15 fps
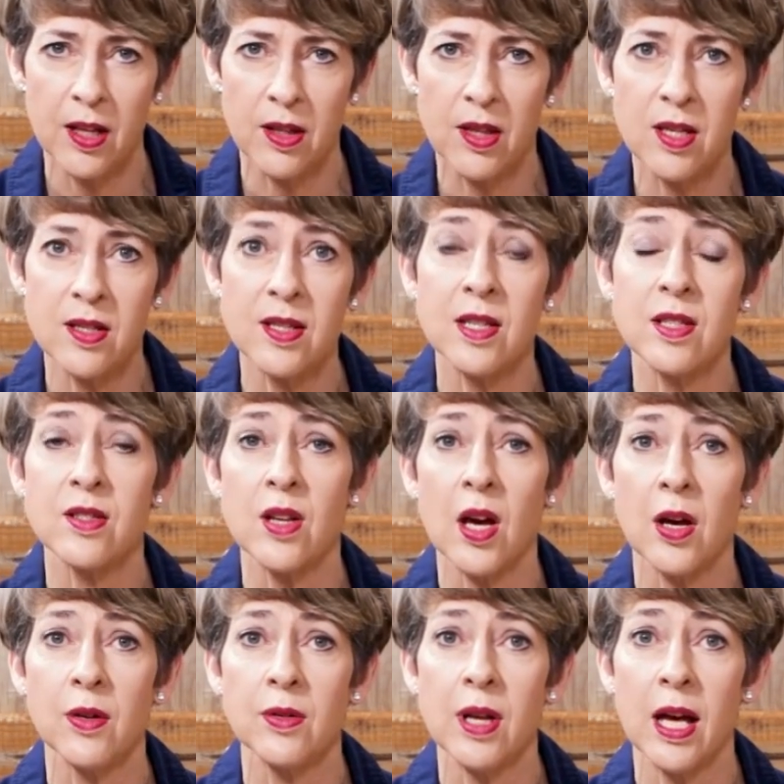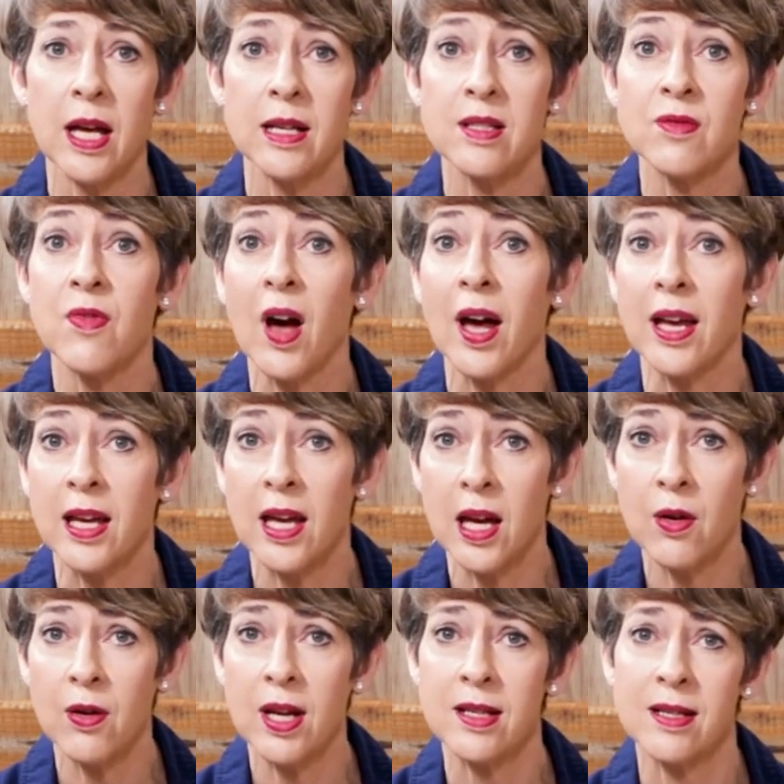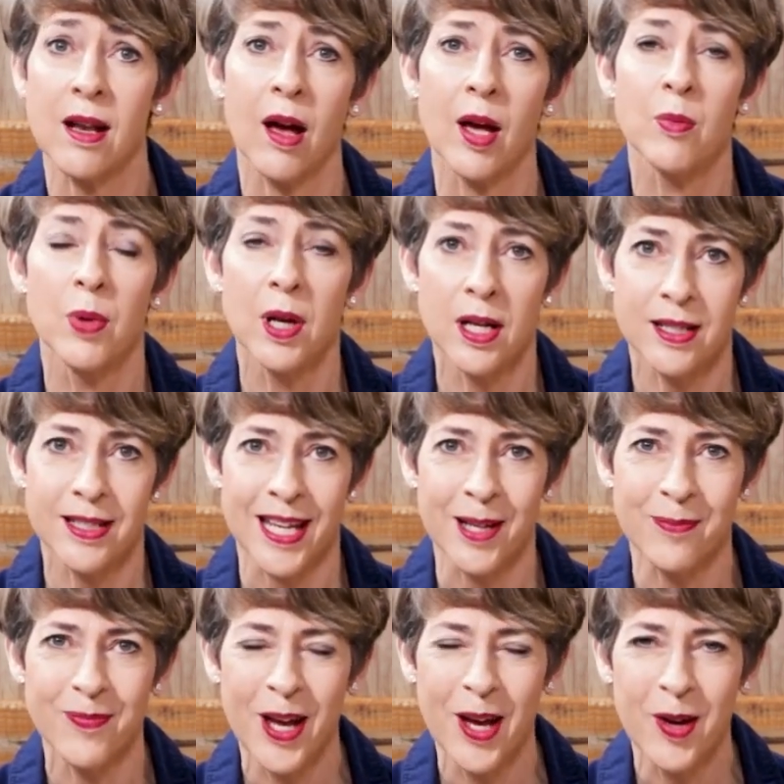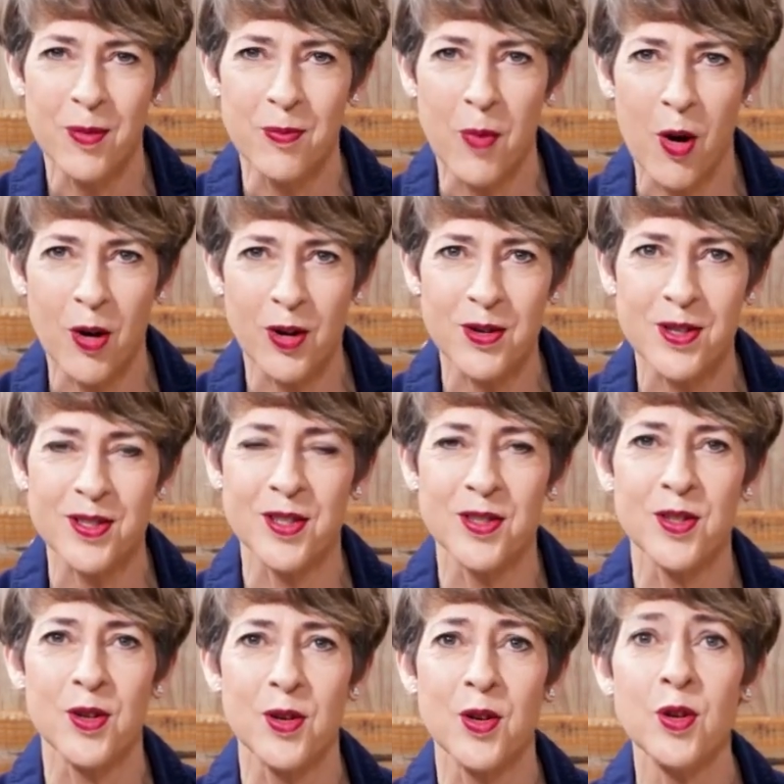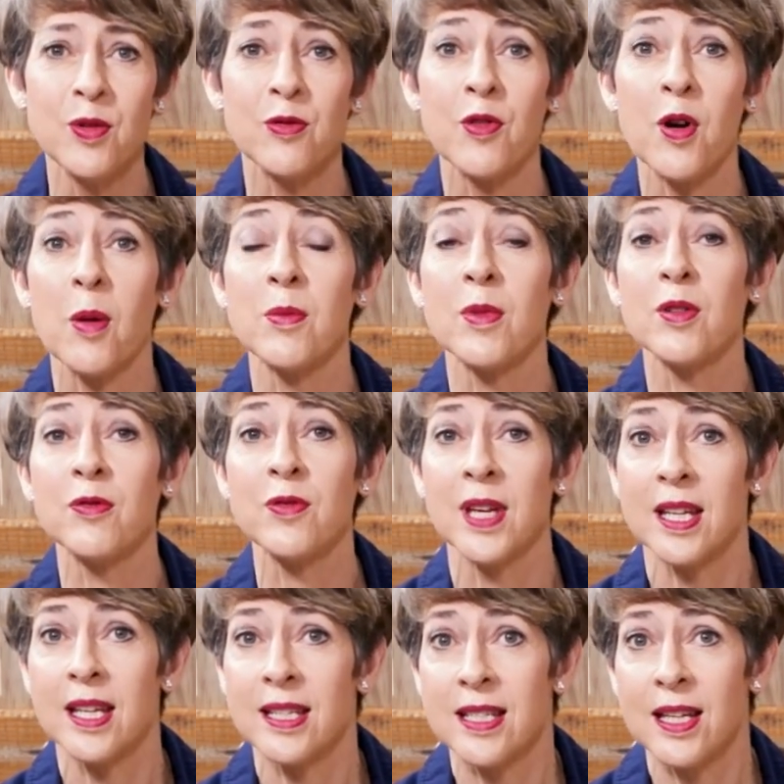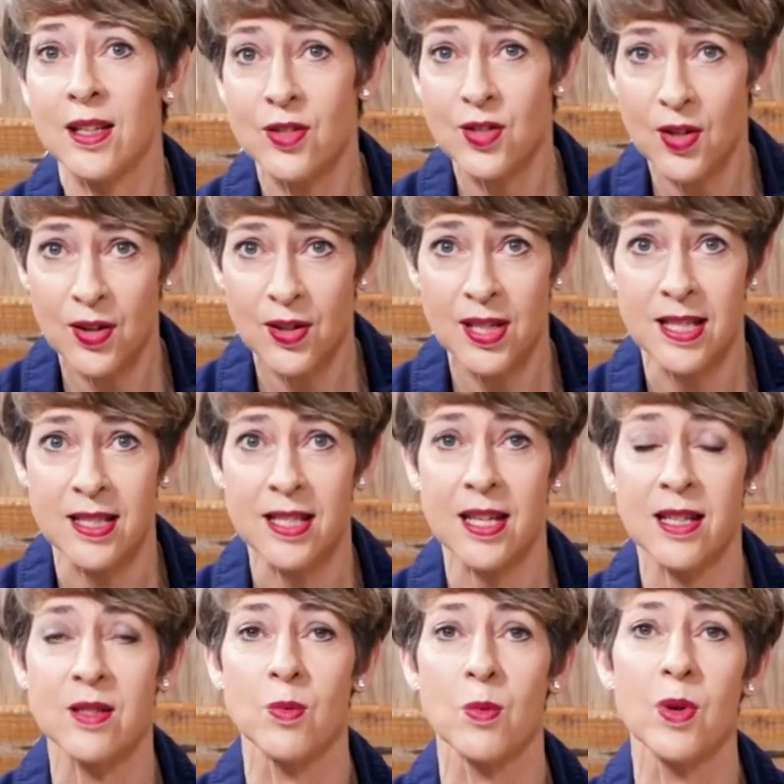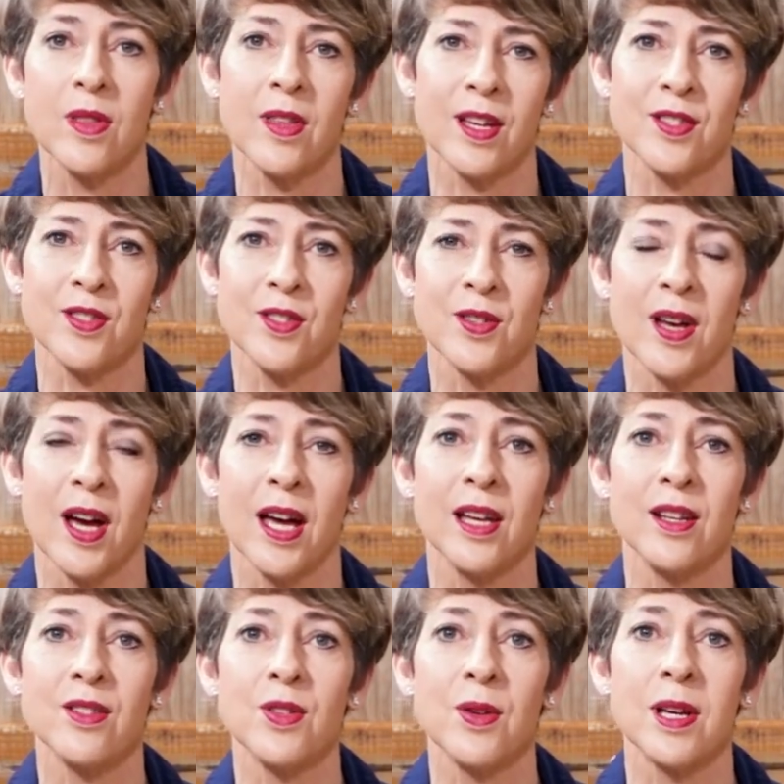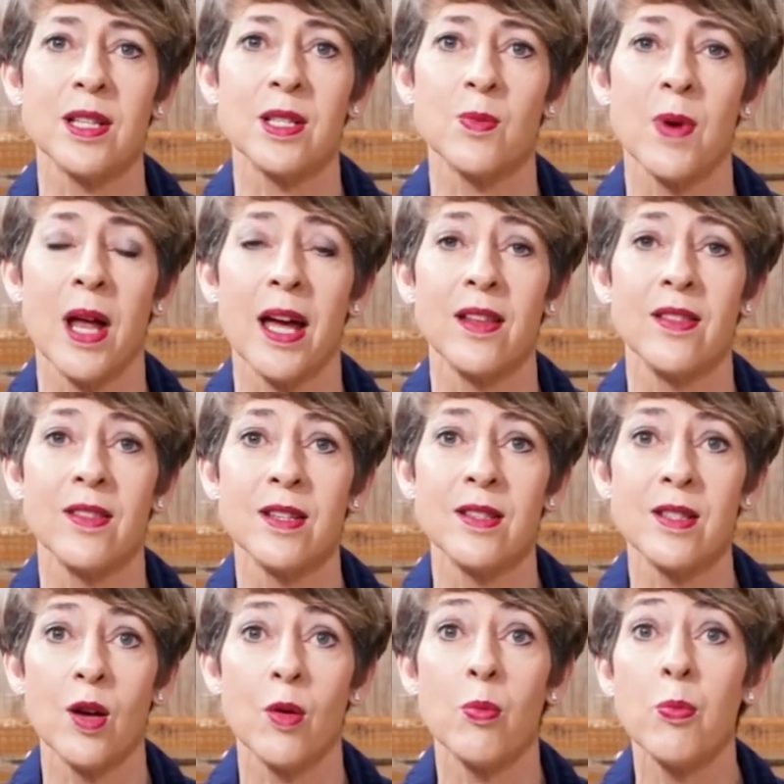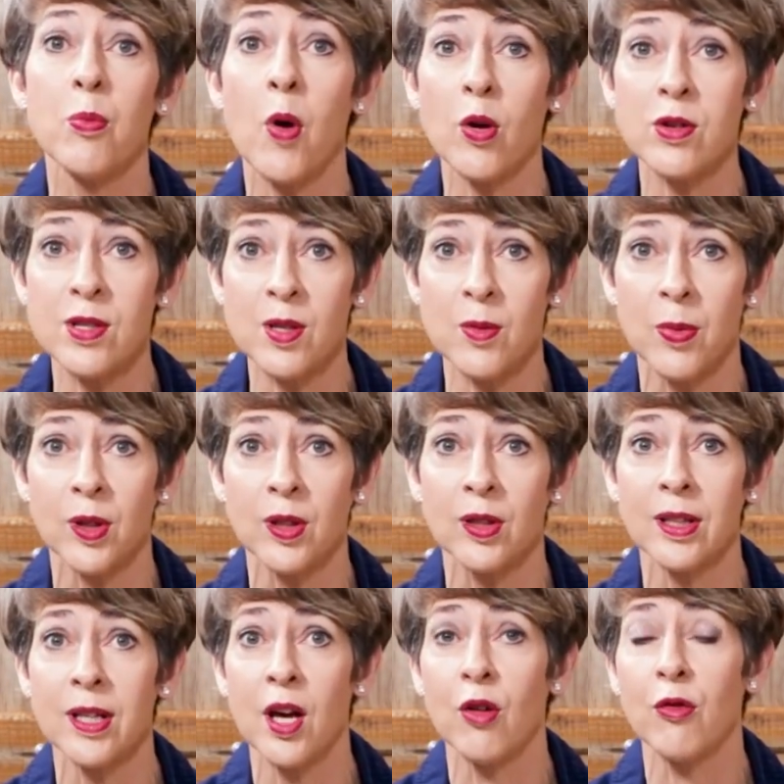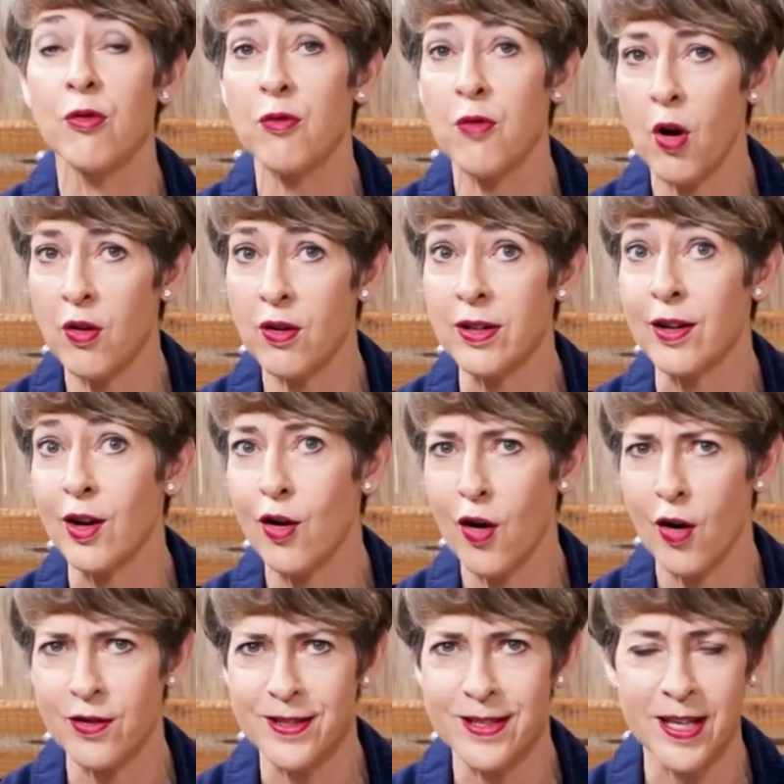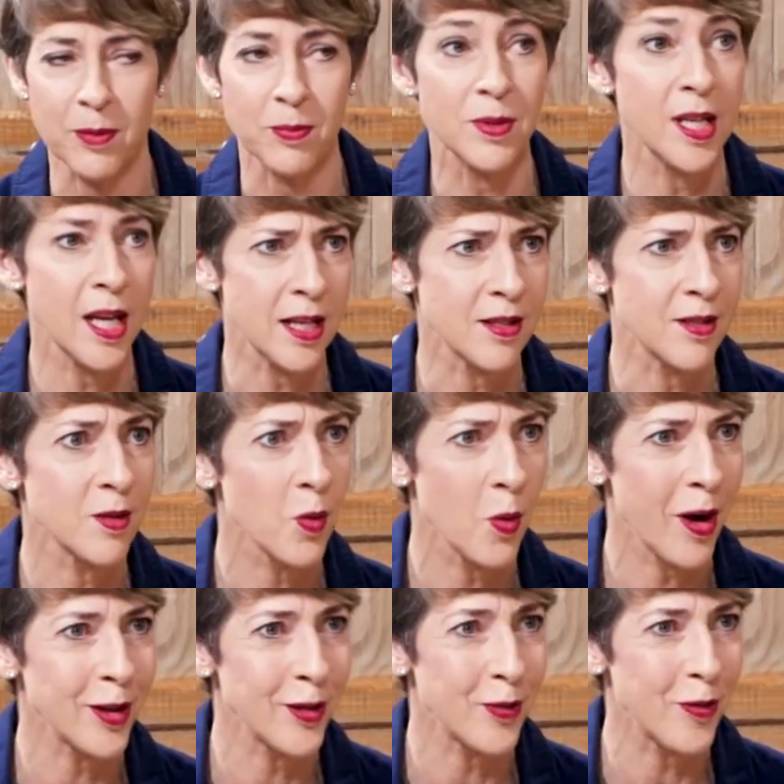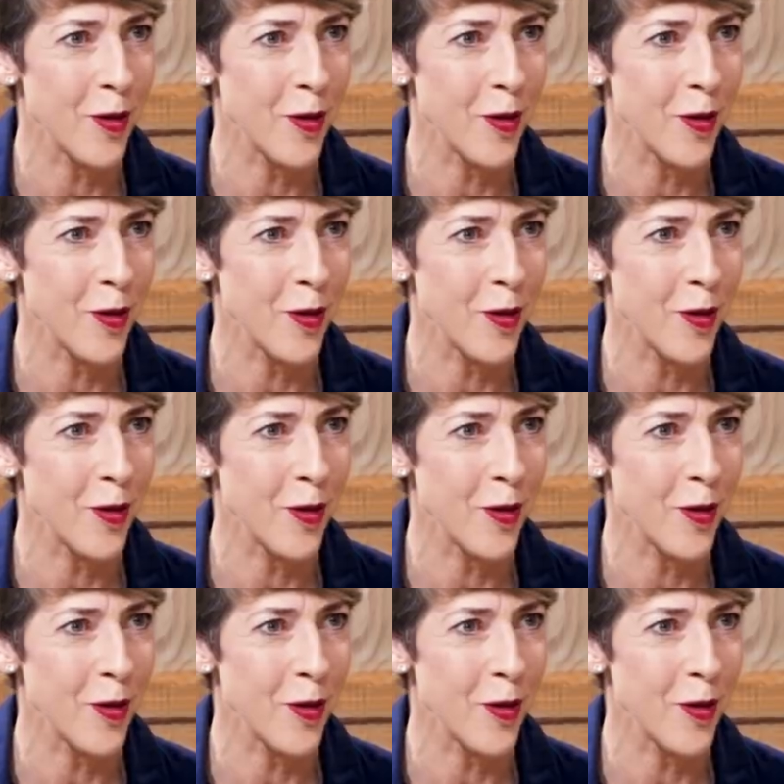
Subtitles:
This is known as vicarious liability. Mark Christodoulou from VDT Attorneys is with us today to explain this possible foreign concept. Yes, quite